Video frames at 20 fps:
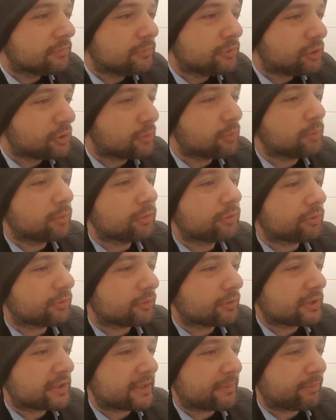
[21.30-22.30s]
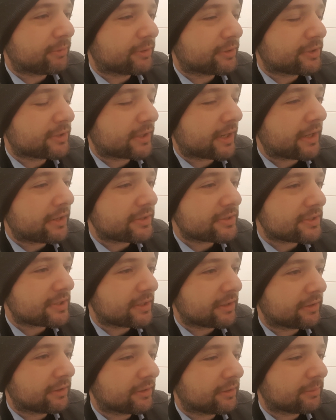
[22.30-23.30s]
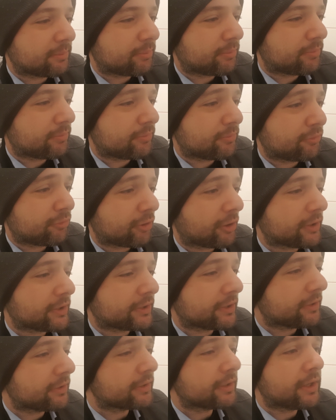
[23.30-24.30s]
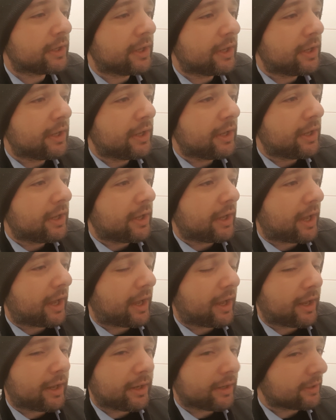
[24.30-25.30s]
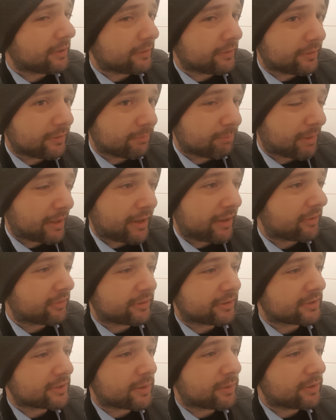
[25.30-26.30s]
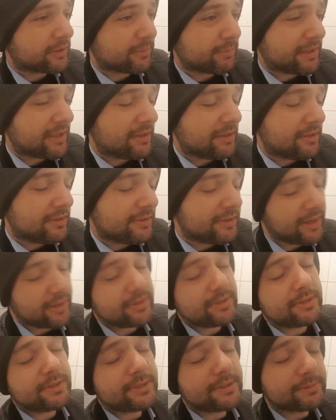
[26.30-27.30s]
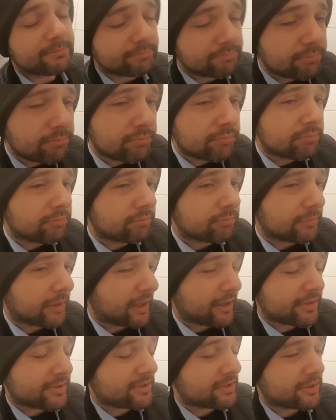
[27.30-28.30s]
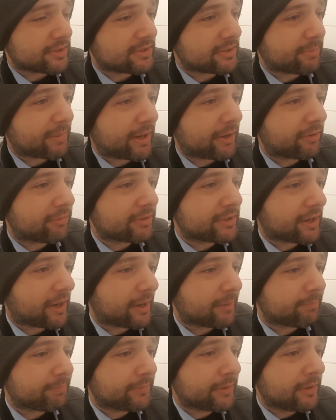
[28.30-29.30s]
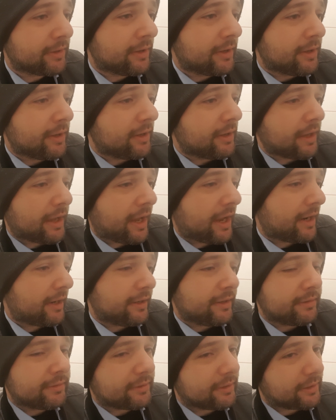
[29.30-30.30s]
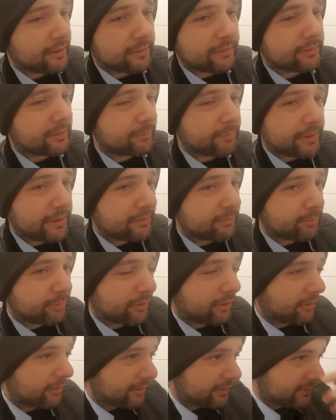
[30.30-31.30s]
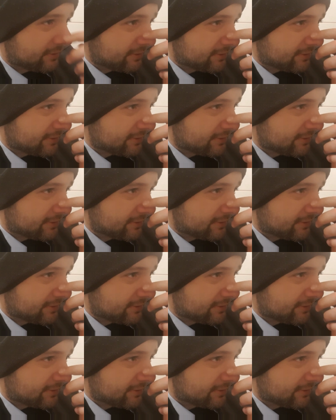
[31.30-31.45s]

tools or similar trends in front-end, and my answer is going to be yes, it's just a matter of time. Anything, I mean, progress